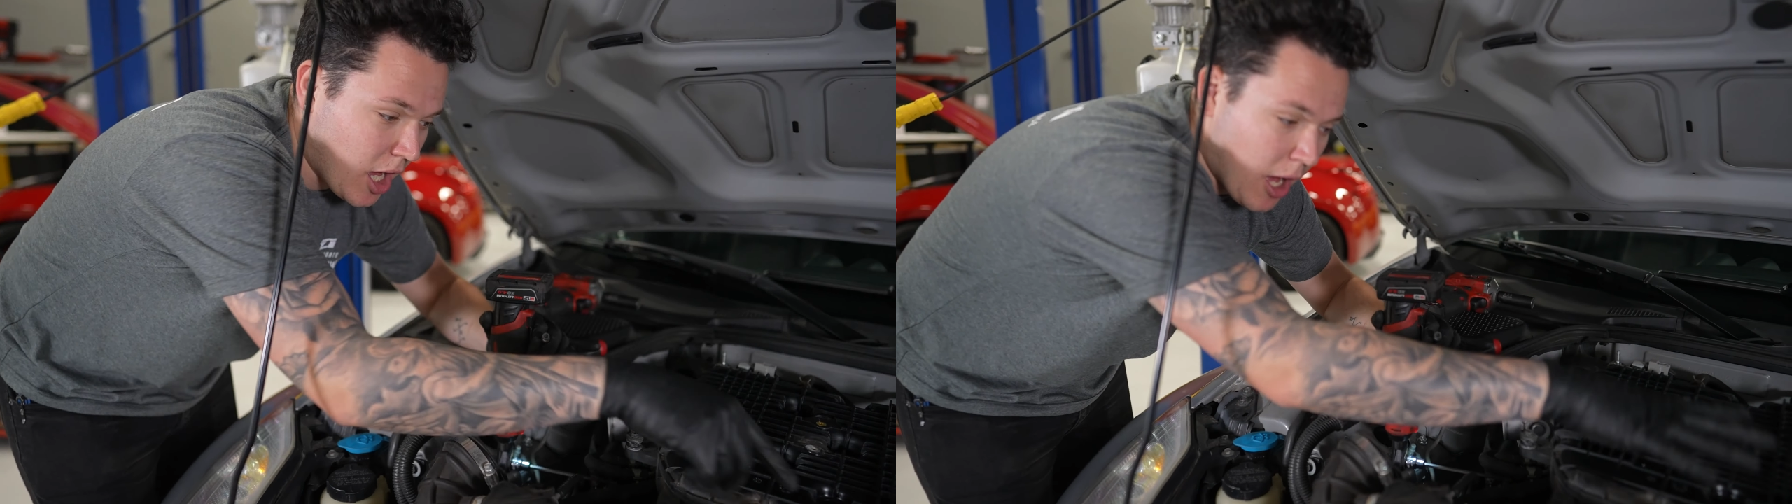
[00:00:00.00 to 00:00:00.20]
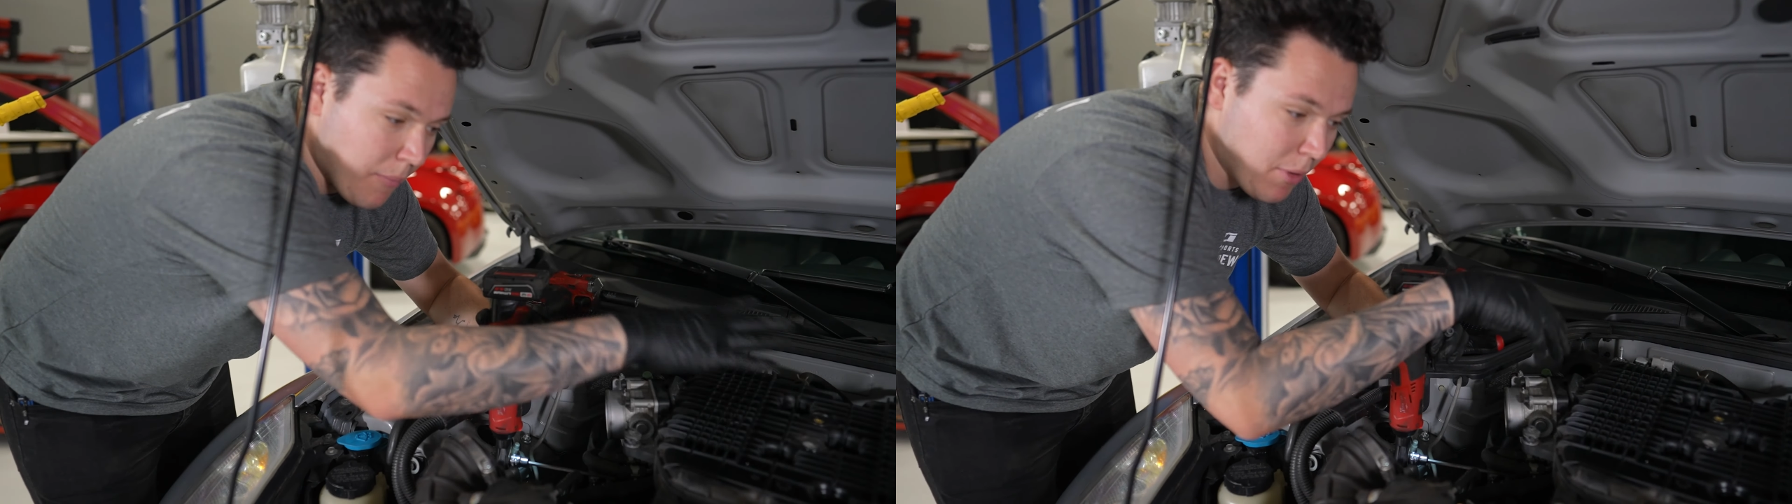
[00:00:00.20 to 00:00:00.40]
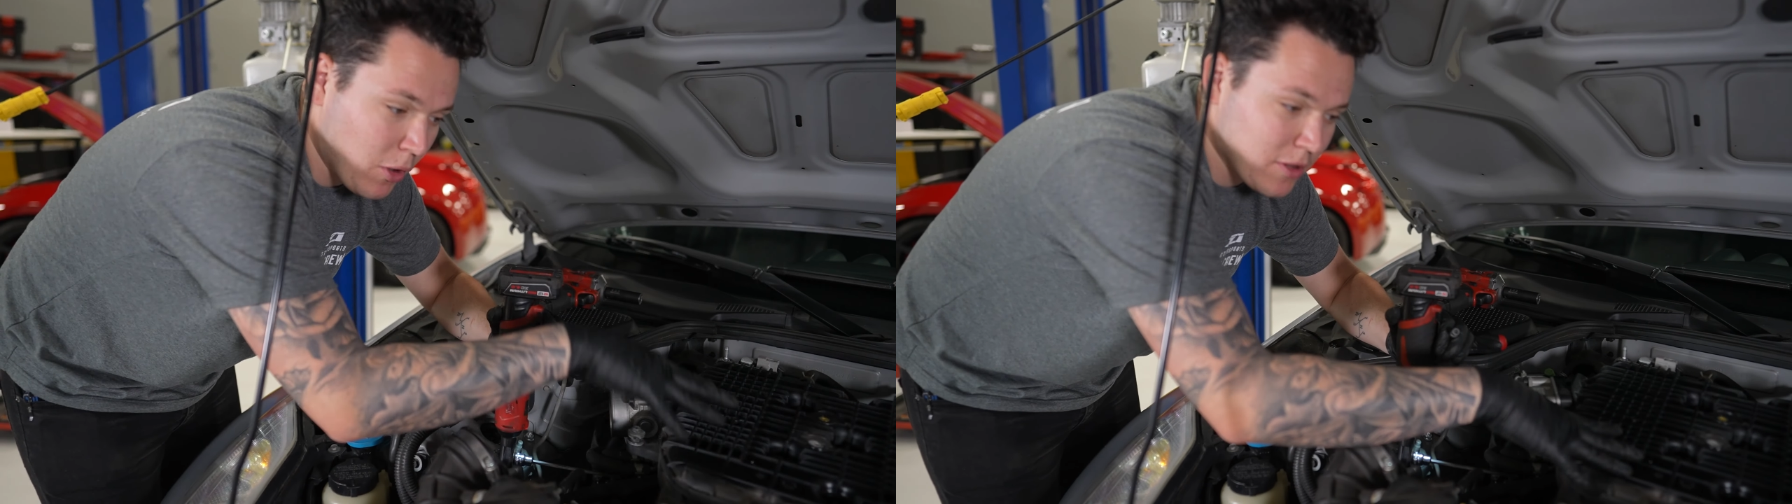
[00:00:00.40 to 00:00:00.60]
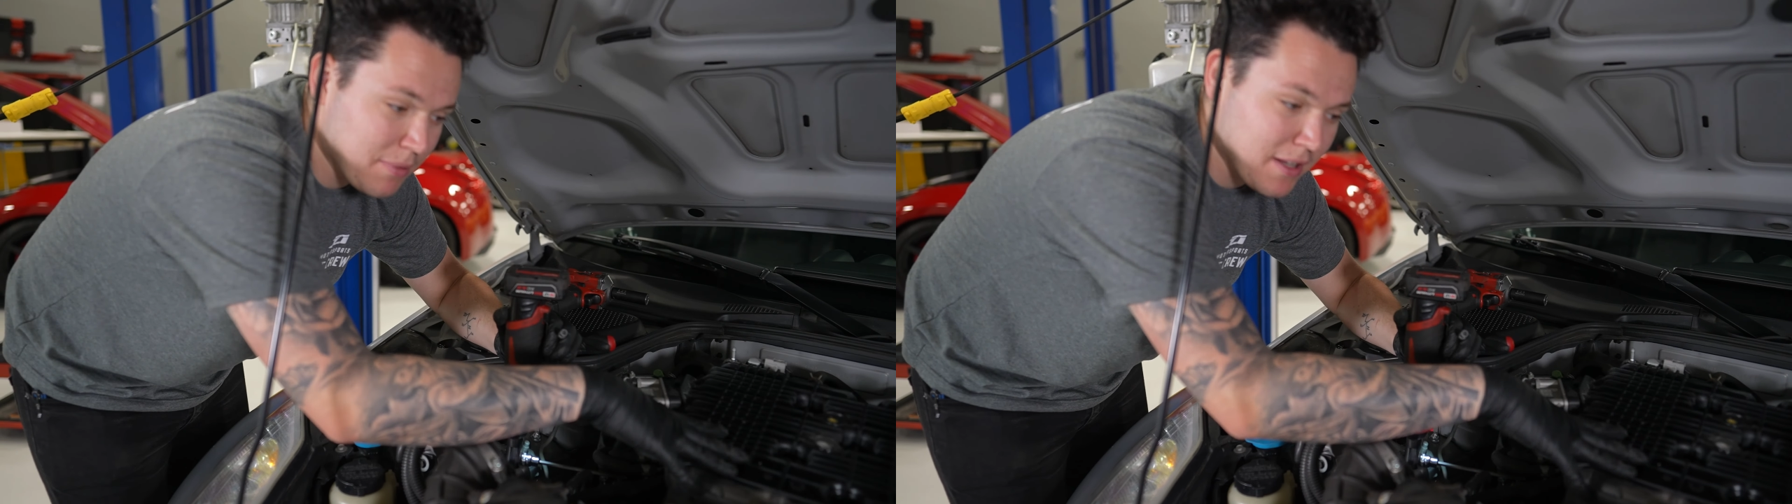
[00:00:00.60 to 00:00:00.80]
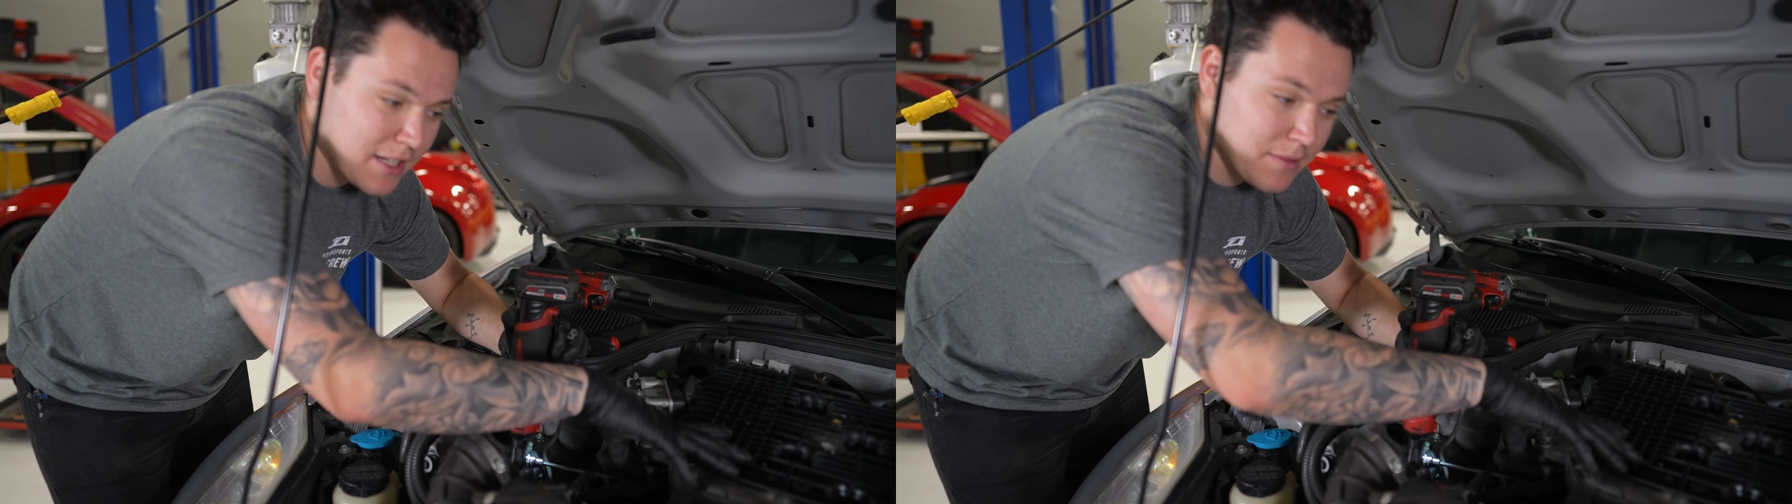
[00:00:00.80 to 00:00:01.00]
unbolt the
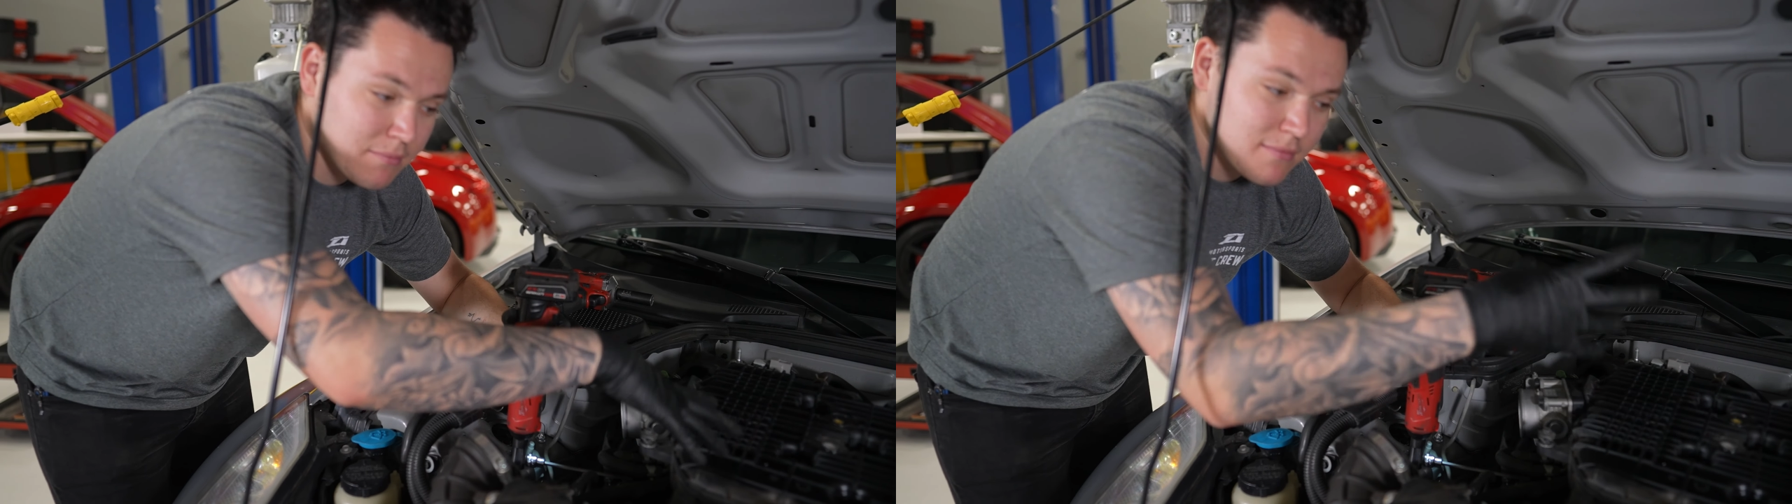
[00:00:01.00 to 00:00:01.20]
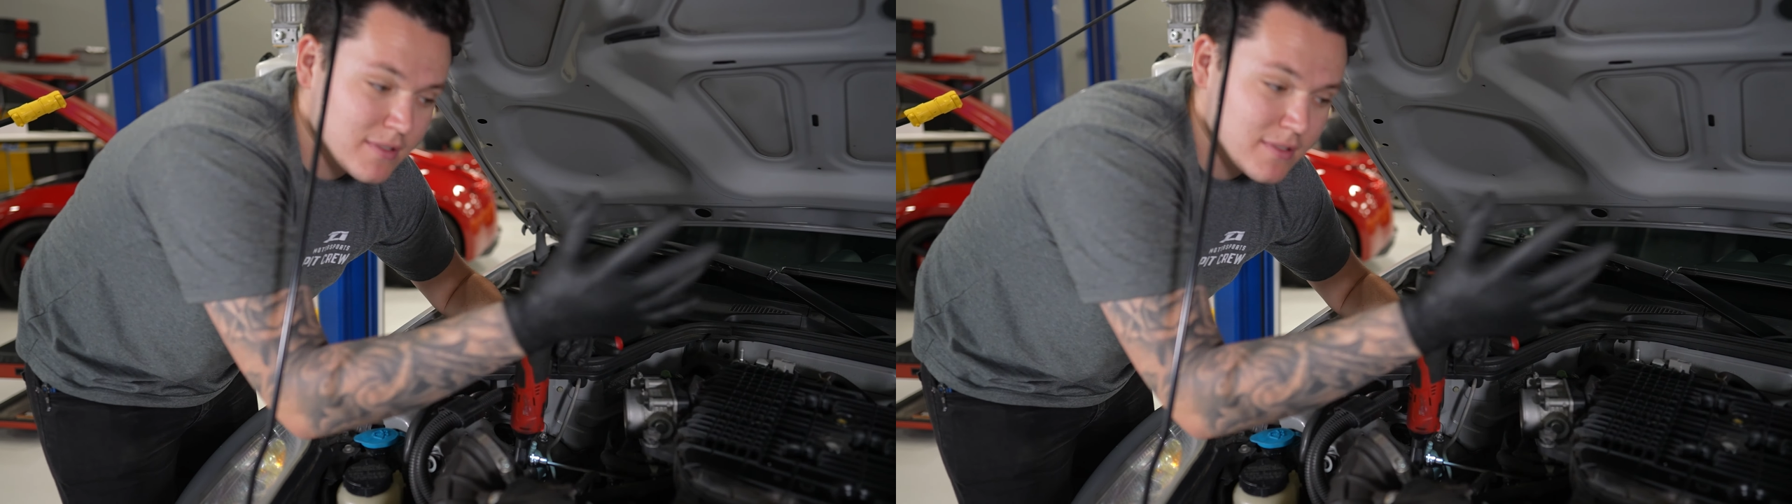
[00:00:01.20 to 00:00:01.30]
plenum,